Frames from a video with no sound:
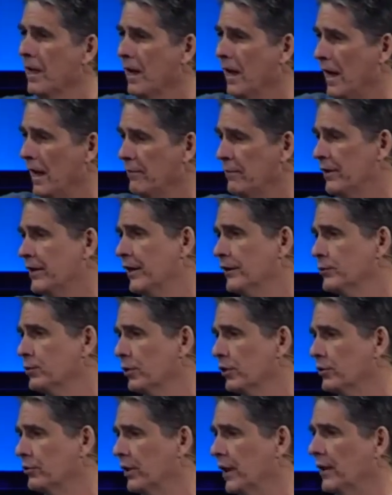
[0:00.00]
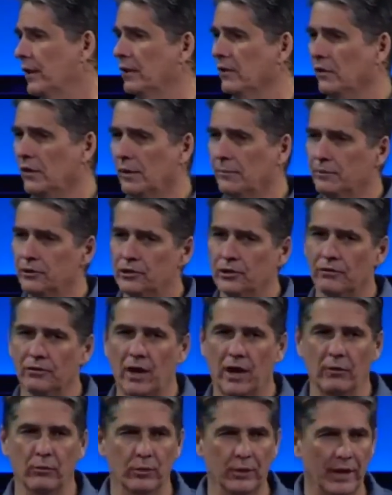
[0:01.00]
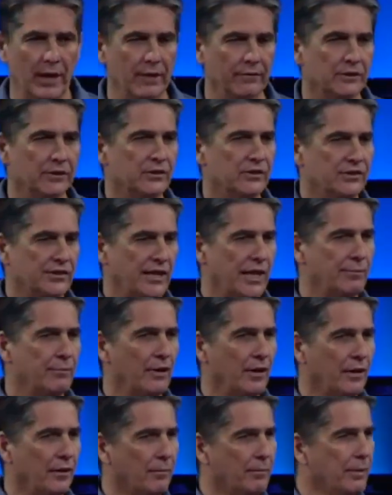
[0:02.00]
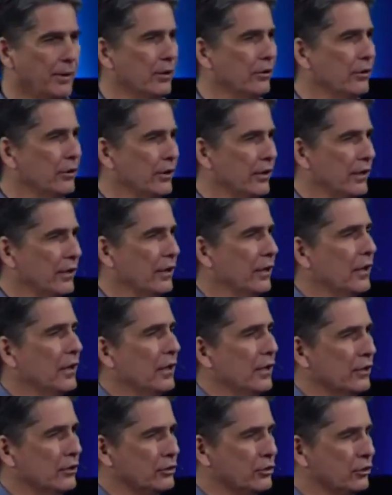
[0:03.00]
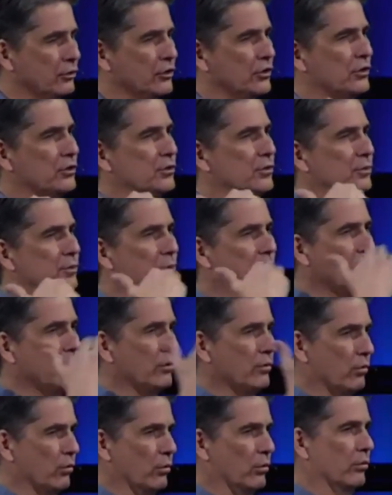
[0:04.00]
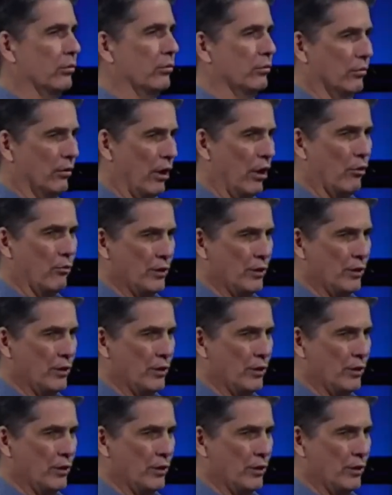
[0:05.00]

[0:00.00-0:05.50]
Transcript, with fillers: And because we're created in the image of God, we have the same ability to speak a